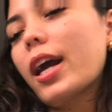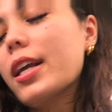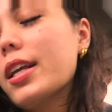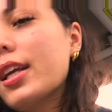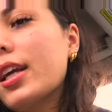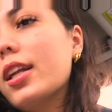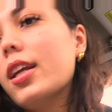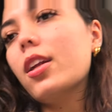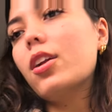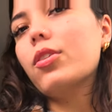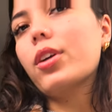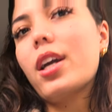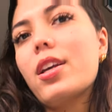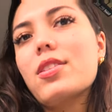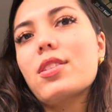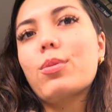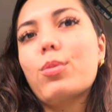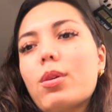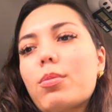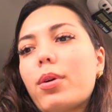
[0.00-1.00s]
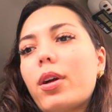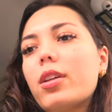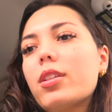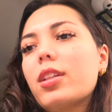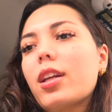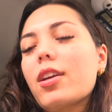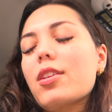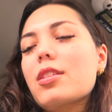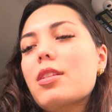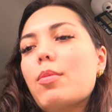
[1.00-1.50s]
I get it. Okay, someone parked
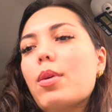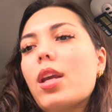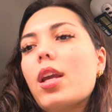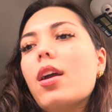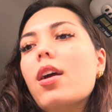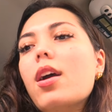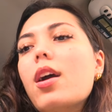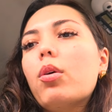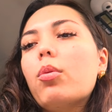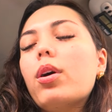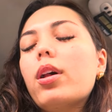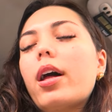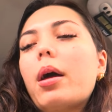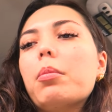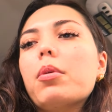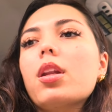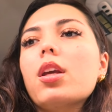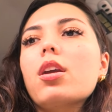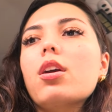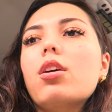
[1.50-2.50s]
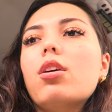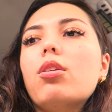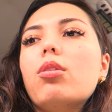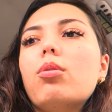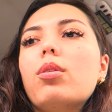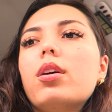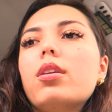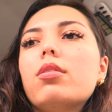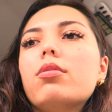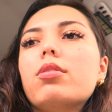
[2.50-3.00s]
next to me. Well, I'm gonna
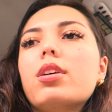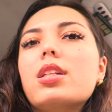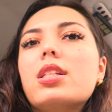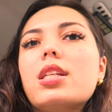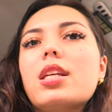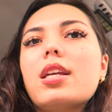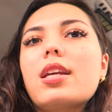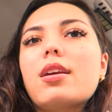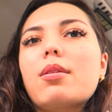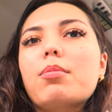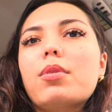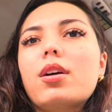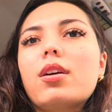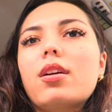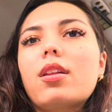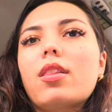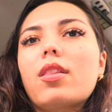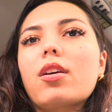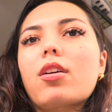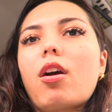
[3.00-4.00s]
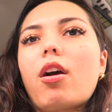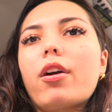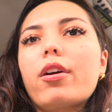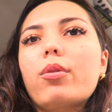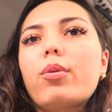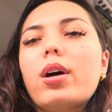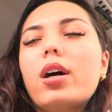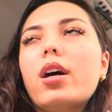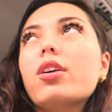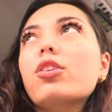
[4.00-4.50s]
go redeem the
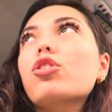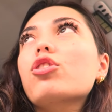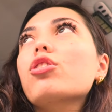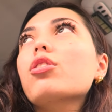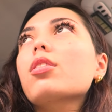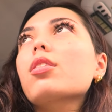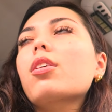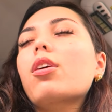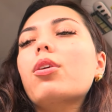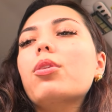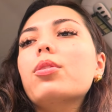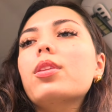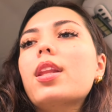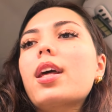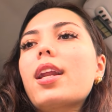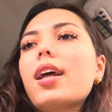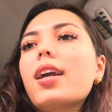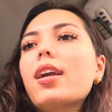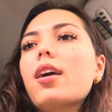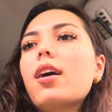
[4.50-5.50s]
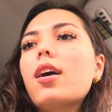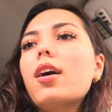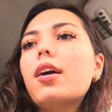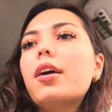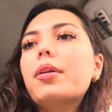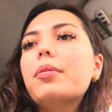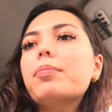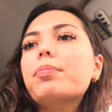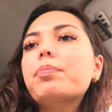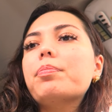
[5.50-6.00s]
car wash code that I
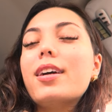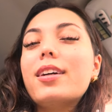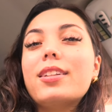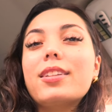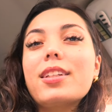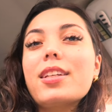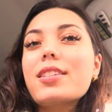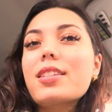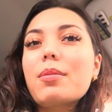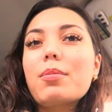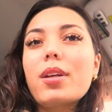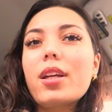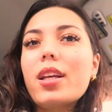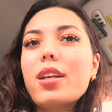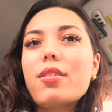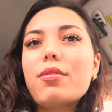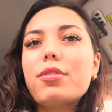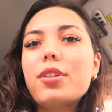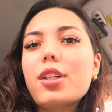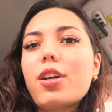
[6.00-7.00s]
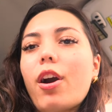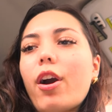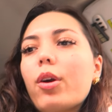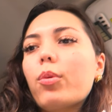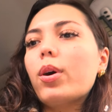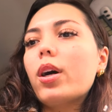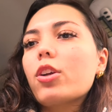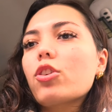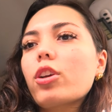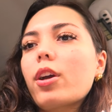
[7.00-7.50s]
got. At least I'm getting a free car
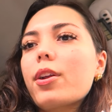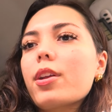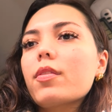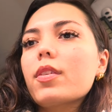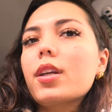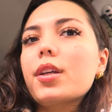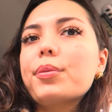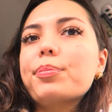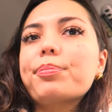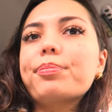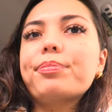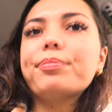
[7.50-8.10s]
wash out of it.